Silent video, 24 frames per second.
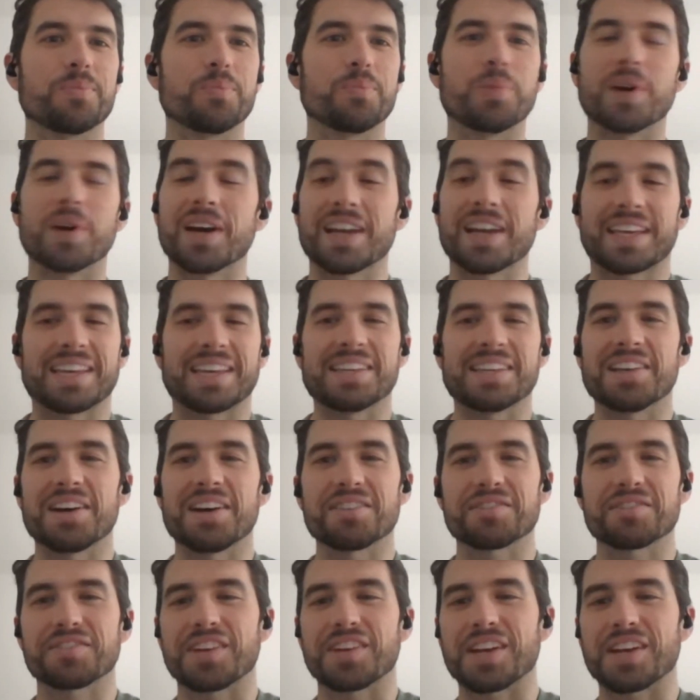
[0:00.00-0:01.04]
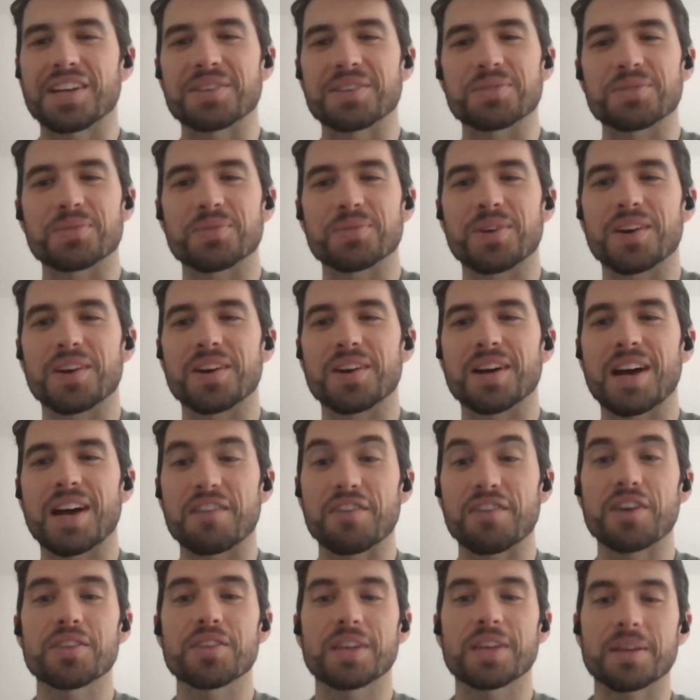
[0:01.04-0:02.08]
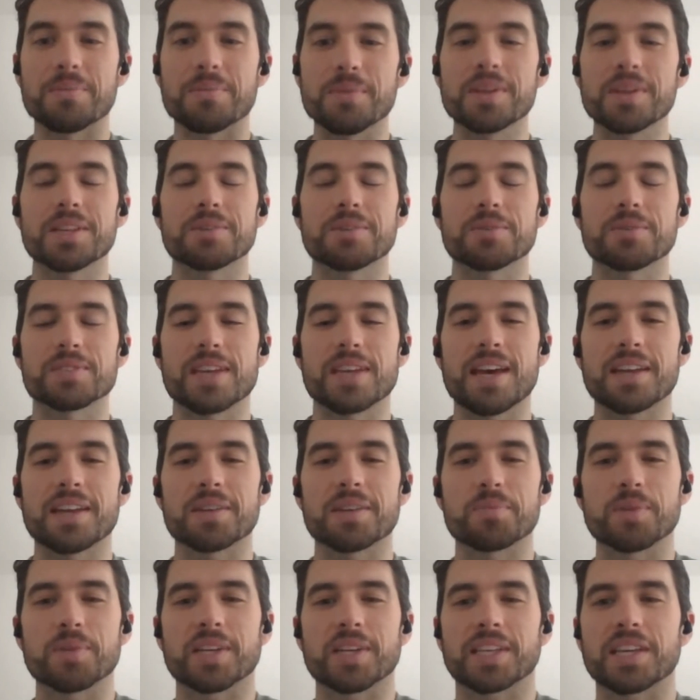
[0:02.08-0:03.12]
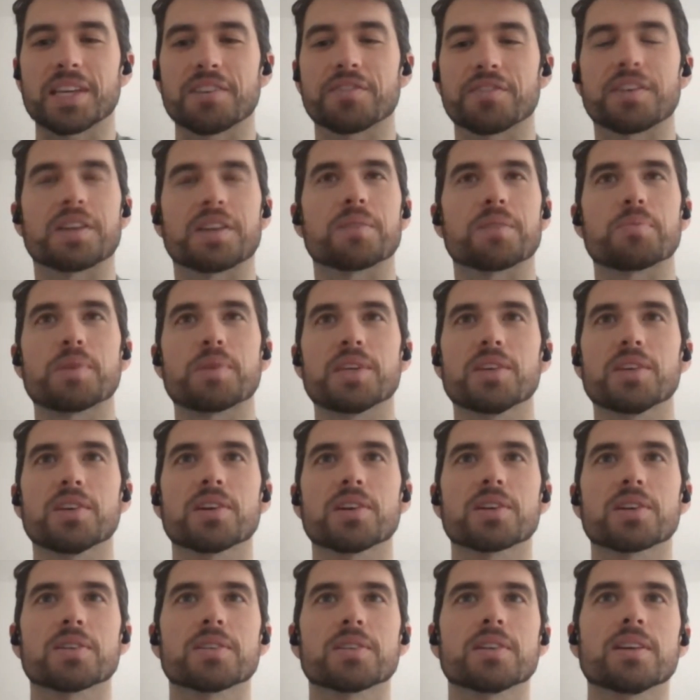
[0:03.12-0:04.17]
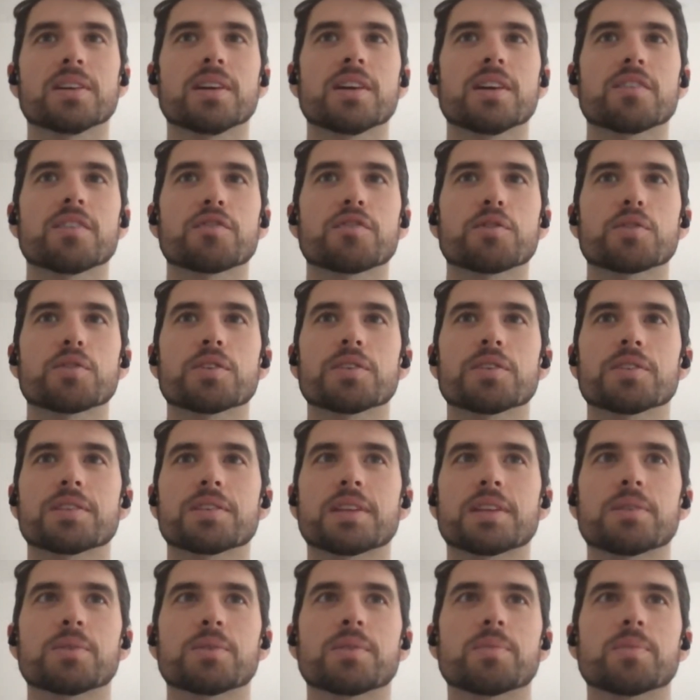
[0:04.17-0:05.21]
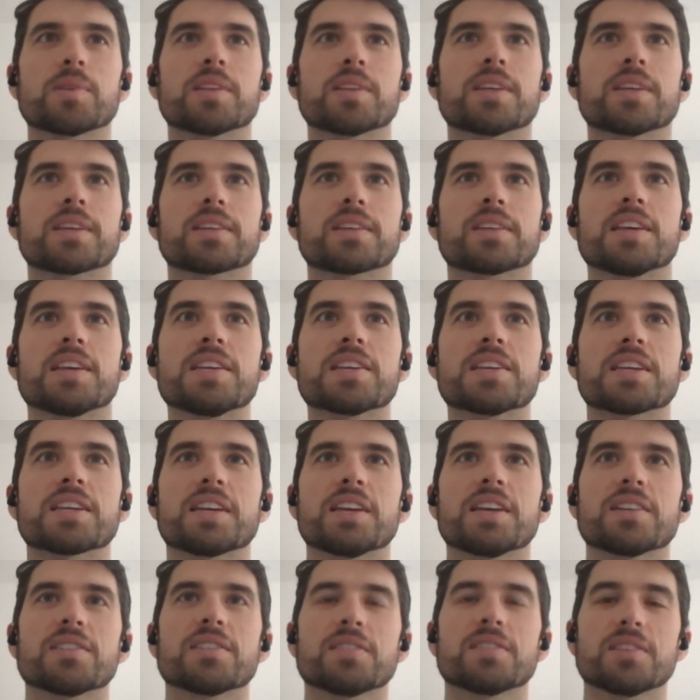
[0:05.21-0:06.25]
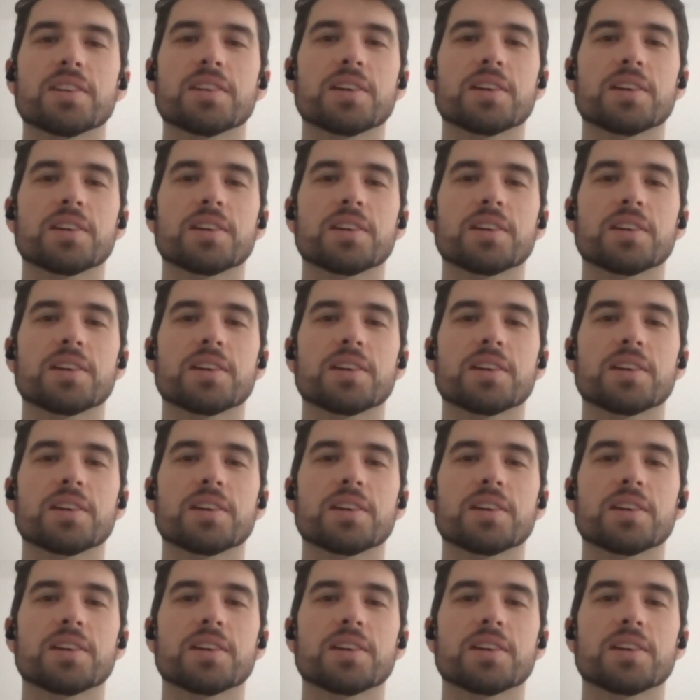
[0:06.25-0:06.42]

But I cannot find, I found the commit, it was added, but I can't find a PR for it that would be like indicate.